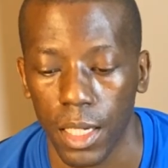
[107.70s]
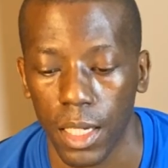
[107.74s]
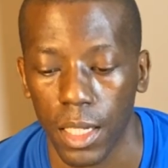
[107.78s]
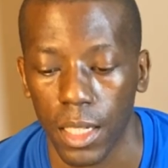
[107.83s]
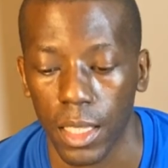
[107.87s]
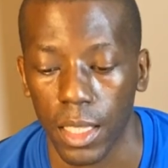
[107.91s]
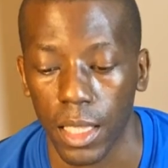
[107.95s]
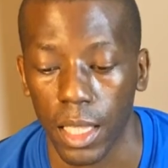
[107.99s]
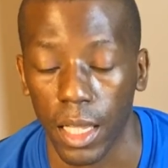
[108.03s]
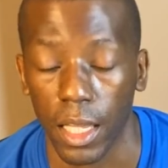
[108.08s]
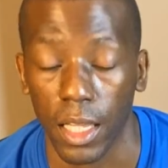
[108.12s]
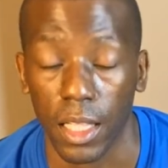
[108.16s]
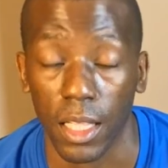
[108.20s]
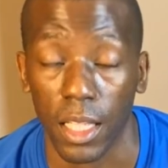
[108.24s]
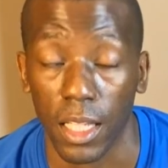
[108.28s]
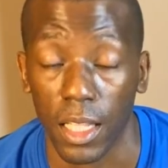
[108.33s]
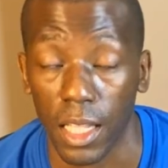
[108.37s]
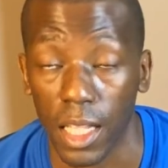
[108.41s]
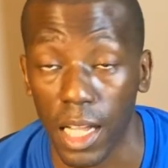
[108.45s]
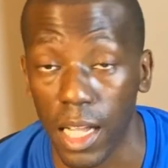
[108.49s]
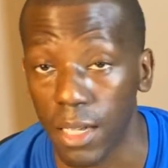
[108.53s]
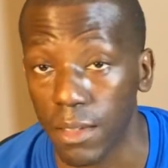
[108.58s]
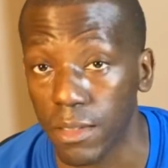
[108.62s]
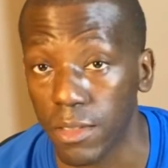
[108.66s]
their
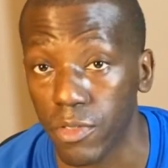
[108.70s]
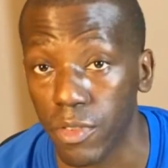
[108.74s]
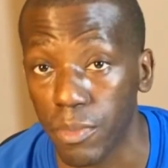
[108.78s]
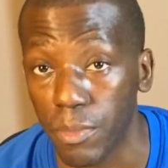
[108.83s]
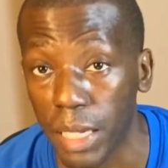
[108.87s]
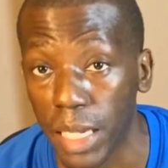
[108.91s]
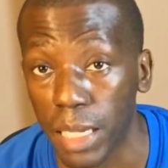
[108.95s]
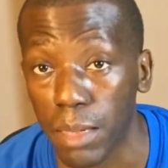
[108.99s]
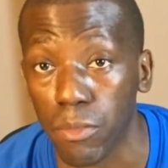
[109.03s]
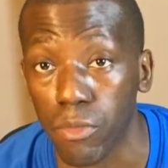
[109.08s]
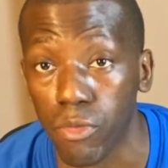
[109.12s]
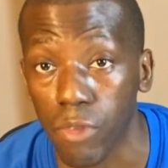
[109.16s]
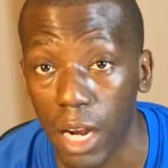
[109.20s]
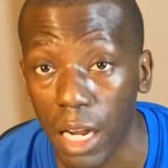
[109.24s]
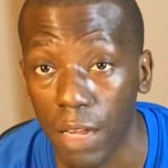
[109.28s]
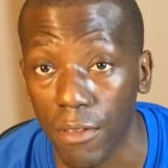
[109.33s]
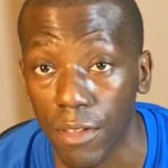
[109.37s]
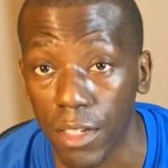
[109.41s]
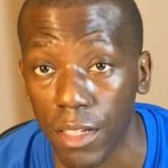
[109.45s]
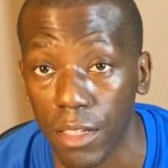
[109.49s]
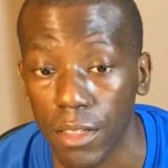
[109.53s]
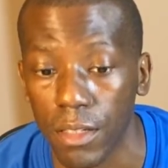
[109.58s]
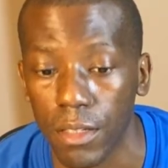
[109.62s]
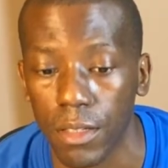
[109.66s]
lives remain
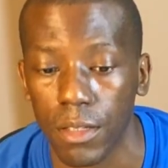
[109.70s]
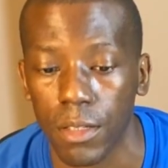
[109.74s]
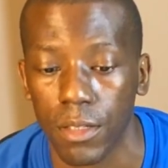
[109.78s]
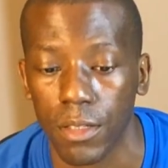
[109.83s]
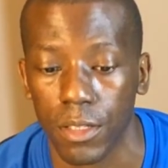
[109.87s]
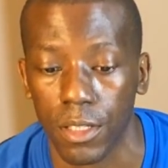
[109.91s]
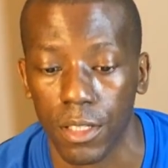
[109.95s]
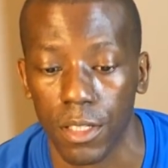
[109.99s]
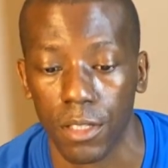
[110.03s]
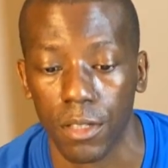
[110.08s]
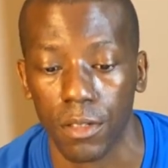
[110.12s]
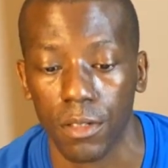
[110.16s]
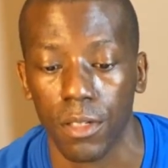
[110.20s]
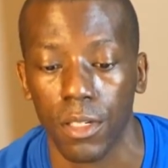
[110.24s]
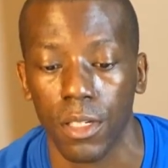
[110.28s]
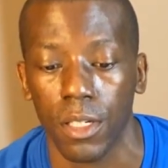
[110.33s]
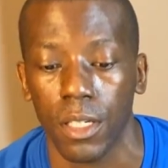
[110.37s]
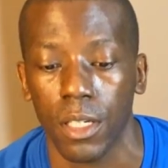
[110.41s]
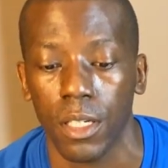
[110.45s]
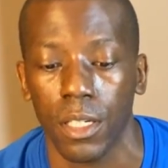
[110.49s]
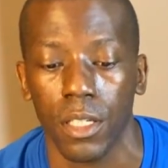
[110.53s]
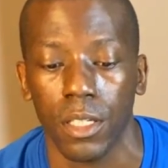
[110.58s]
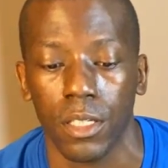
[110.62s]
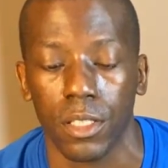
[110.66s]
private,
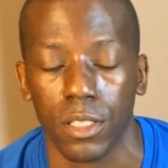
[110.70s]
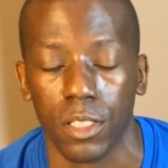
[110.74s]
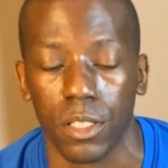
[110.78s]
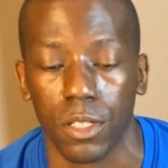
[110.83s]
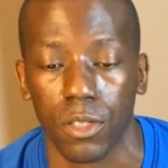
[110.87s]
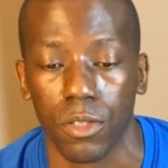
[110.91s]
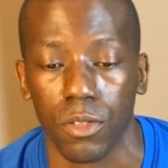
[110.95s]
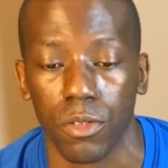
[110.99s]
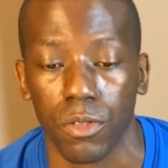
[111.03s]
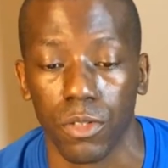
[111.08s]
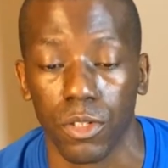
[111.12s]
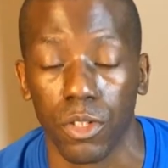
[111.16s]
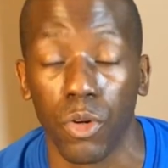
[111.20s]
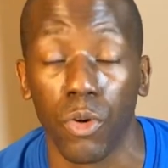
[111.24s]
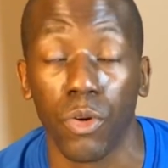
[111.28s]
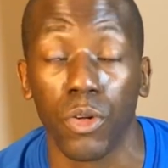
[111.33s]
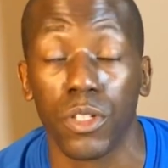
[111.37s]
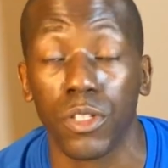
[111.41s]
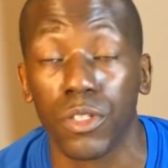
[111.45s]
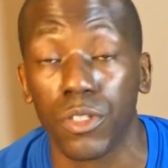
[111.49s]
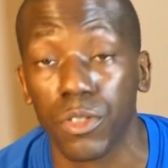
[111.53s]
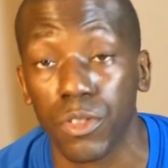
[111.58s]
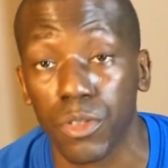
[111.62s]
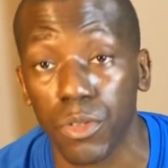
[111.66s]
so going
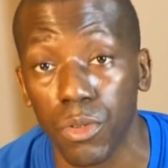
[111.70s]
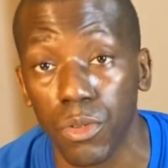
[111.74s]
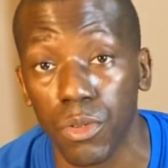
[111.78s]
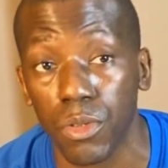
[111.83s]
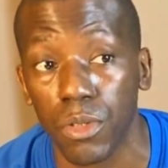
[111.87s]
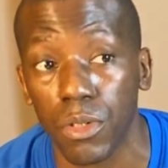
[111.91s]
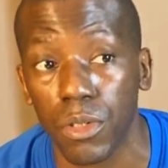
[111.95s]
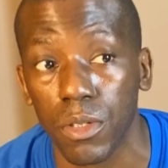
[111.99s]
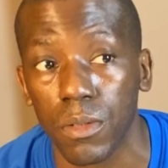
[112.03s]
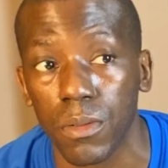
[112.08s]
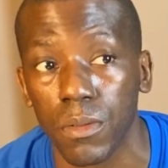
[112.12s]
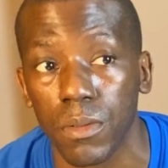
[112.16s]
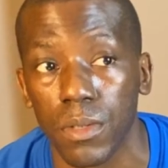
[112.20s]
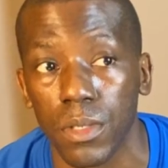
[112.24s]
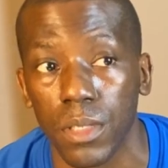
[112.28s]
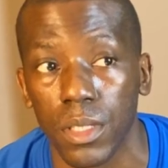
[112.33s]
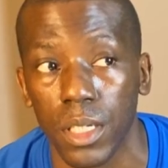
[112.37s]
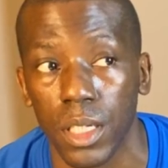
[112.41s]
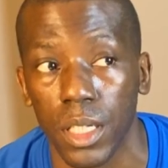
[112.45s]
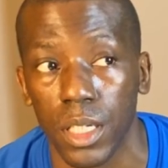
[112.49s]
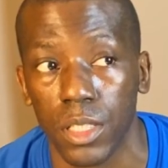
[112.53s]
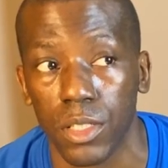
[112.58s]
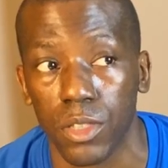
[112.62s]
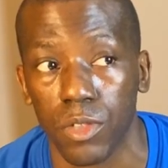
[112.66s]
to school
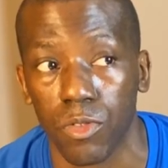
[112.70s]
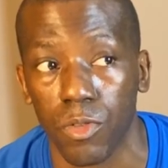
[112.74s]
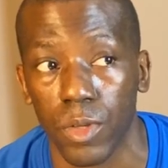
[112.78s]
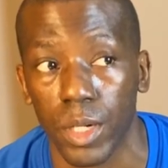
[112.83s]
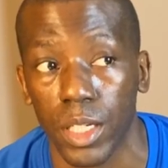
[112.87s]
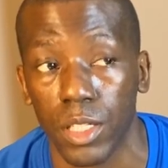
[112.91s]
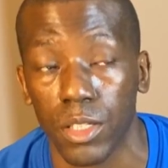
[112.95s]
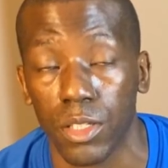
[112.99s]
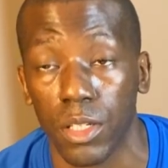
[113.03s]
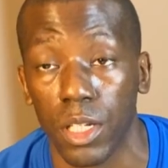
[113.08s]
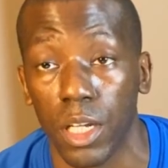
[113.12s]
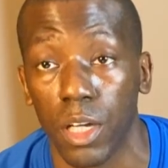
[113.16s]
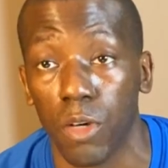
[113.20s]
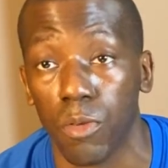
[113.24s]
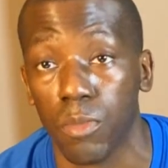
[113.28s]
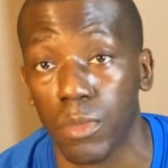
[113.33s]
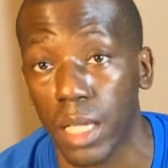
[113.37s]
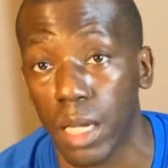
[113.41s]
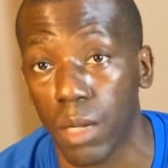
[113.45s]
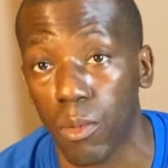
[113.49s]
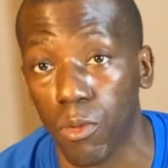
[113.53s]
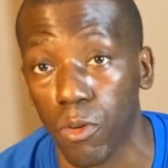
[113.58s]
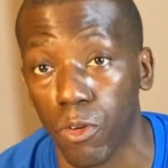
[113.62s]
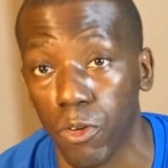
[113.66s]
is a way to help
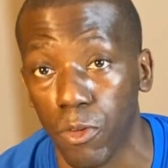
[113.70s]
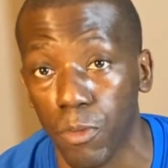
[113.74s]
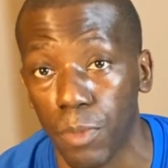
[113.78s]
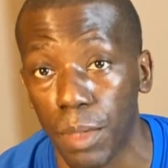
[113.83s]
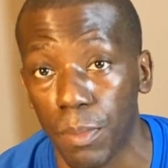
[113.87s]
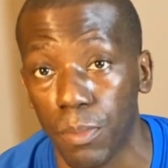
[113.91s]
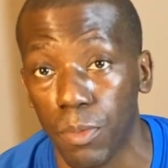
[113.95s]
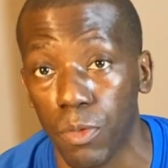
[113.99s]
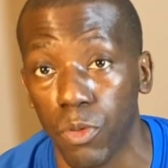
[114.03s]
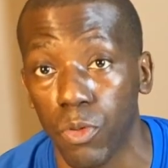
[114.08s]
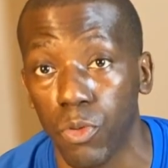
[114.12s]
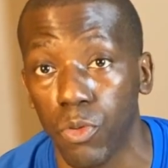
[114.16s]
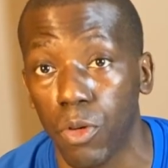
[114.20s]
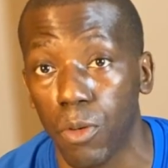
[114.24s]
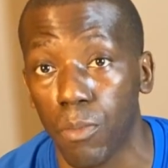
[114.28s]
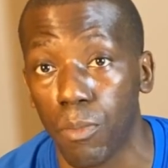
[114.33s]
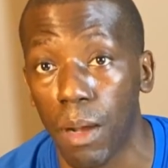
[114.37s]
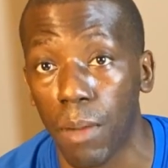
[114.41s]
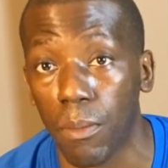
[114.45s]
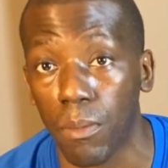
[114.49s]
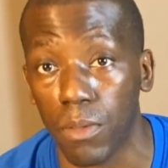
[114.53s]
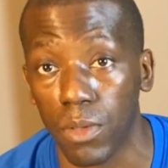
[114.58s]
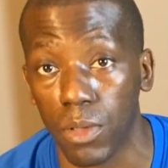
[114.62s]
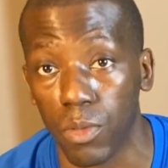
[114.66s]
network with people who are
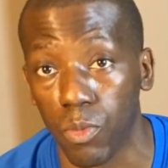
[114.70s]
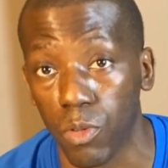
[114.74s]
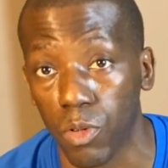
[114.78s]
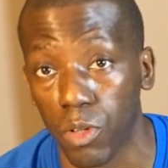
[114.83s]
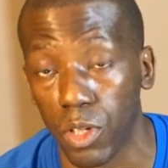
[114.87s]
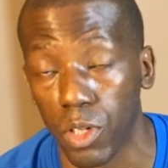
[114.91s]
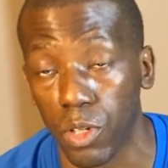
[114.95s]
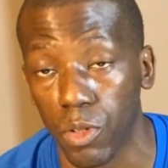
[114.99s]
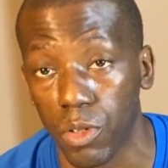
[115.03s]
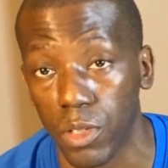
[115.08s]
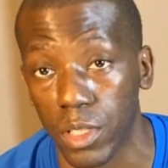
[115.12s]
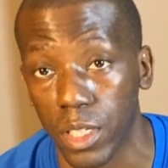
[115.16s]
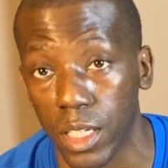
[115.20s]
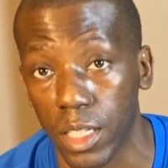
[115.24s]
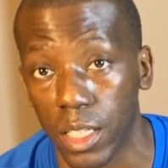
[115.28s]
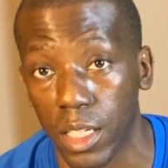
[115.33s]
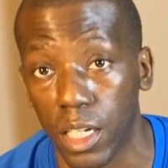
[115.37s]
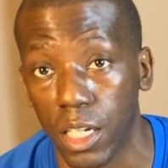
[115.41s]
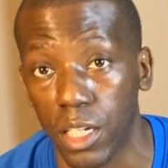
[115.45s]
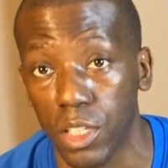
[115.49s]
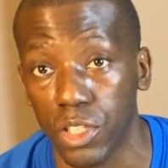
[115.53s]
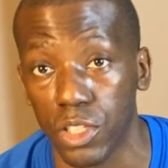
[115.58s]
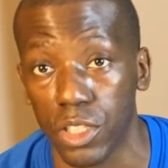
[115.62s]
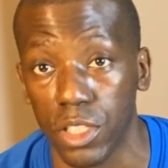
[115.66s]
probably working on
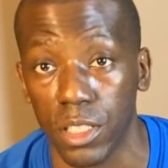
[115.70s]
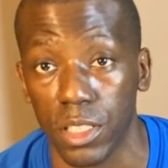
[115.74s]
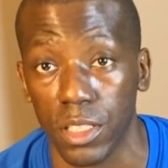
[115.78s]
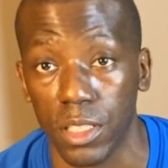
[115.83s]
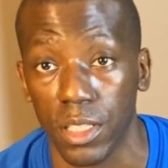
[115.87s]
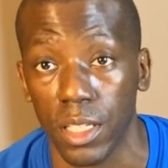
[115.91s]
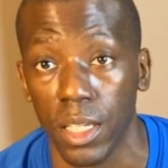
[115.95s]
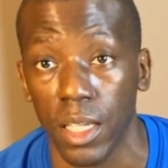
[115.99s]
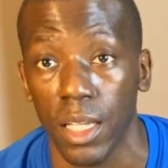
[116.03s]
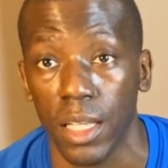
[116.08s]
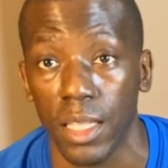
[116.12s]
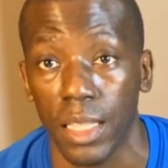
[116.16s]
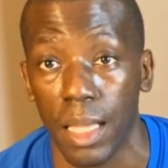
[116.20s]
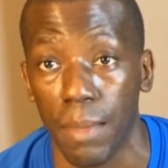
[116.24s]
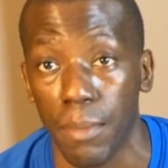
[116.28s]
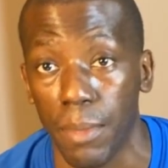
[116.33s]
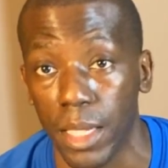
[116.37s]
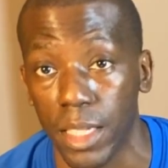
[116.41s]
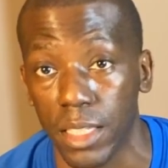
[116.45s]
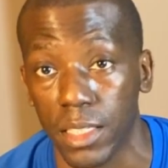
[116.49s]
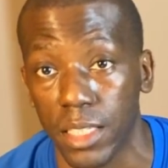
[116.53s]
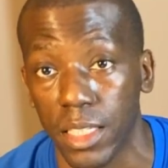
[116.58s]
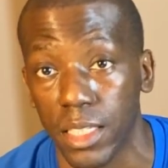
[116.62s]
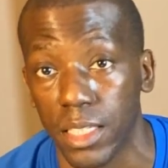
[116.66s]
technologies that
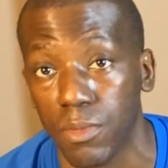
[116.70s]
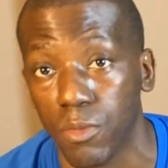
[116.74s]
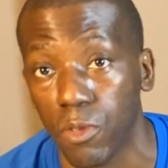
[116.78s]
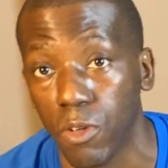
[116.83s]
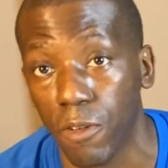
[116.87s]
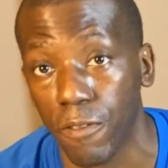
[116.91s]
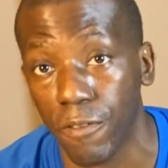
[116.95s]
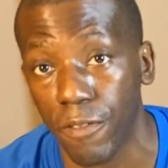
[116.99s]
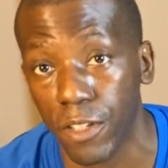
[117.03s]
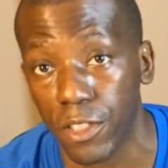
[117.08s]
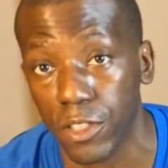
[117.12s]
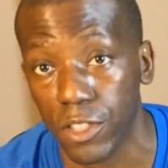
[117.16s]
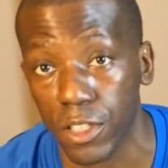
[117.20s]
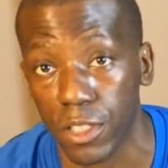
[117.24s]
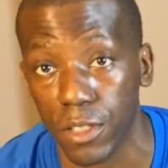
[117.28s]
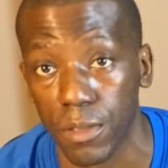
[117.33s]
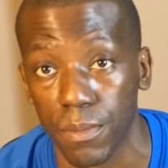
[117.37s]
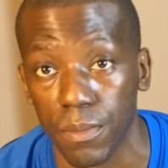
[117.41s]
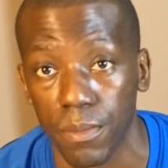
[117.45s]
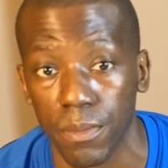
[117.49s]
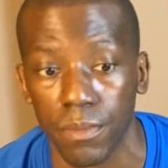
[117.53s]
makes things more efficient,